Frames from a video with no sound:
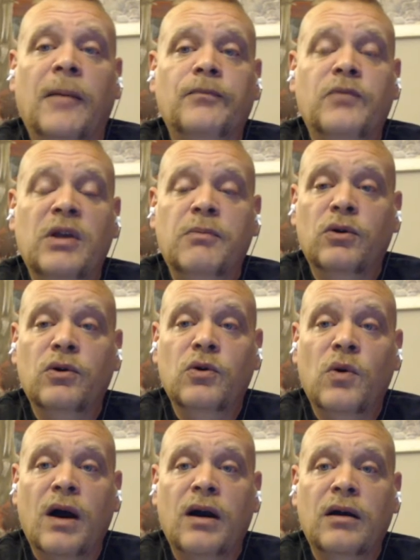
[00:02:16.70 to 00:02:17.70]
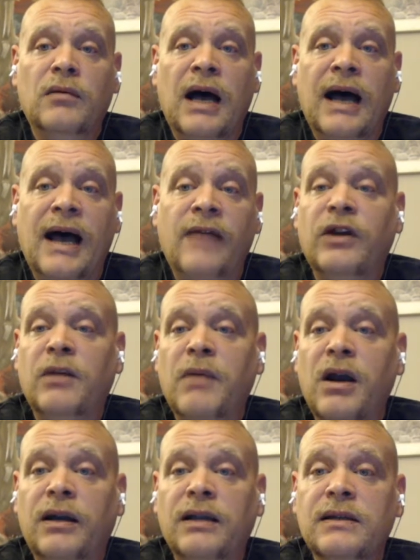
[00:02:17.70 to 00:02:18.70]
people who are African
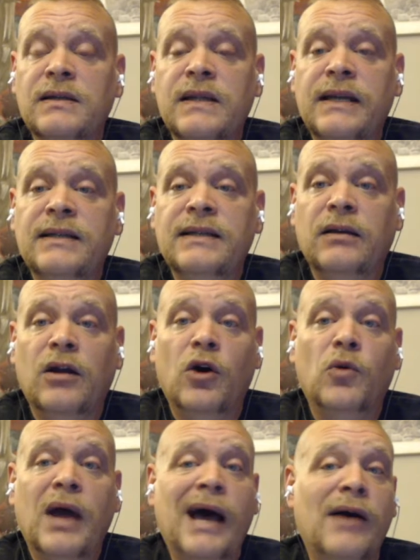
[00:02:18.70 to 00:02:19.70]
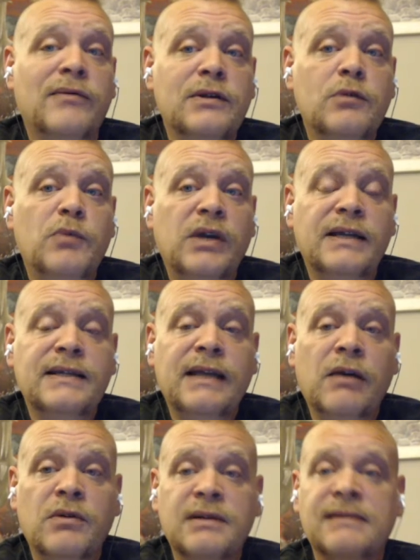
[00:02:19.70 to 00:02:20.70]
Americans that didn't own houses because they
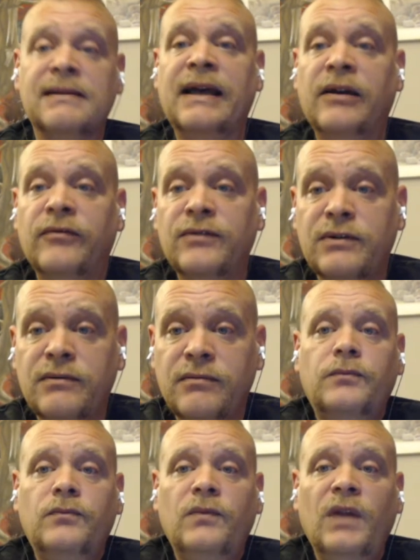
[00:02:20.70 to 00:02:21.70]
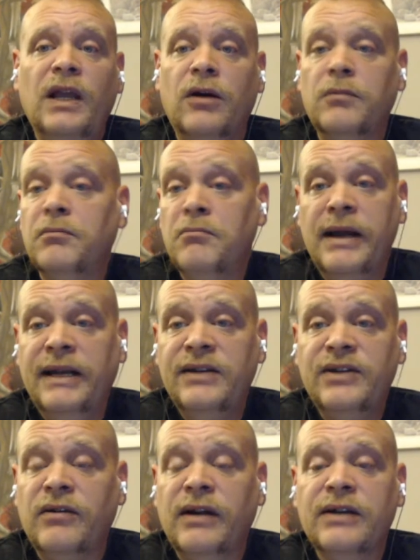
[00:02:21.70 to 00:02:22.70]
were slaves. Many
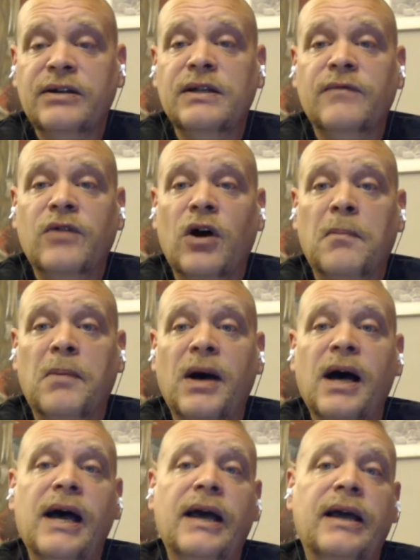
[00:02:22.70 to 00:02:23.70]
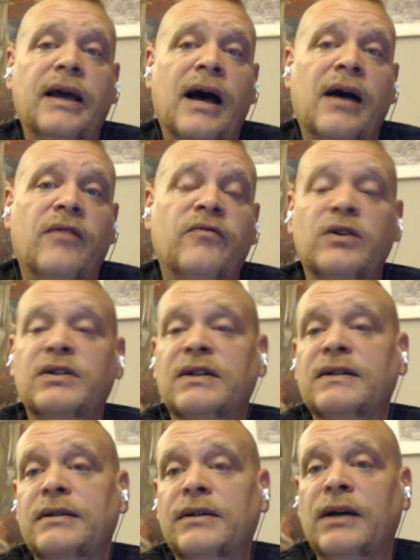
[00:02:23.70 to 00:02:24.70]
generations have gone by
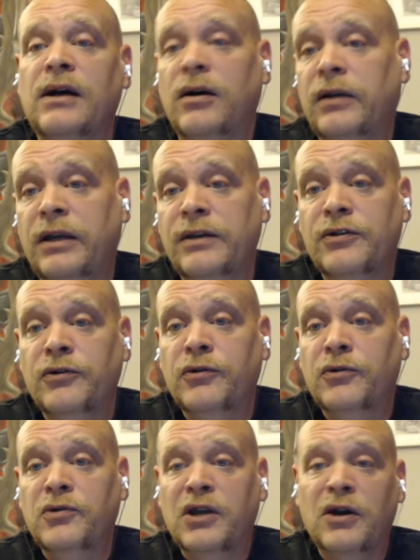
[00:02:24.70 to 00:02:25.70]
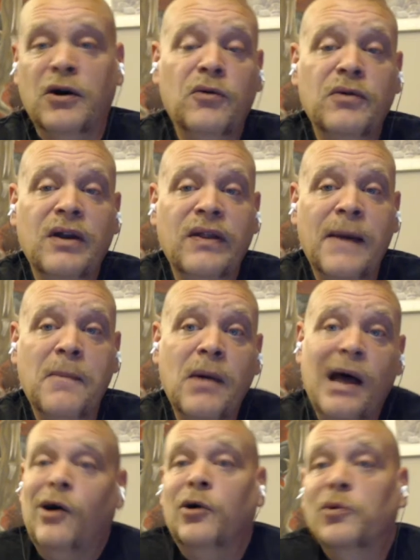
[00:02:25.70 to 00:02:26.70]
versus the honkies who,
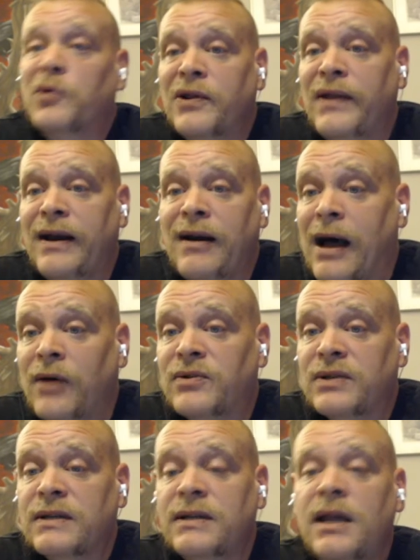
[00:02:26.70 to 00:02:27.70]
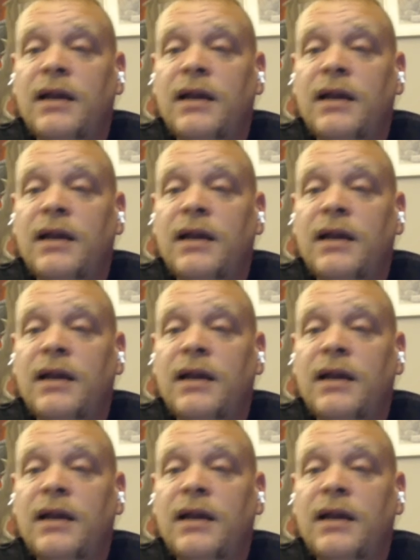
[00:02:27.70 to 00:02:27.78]
owned their houses,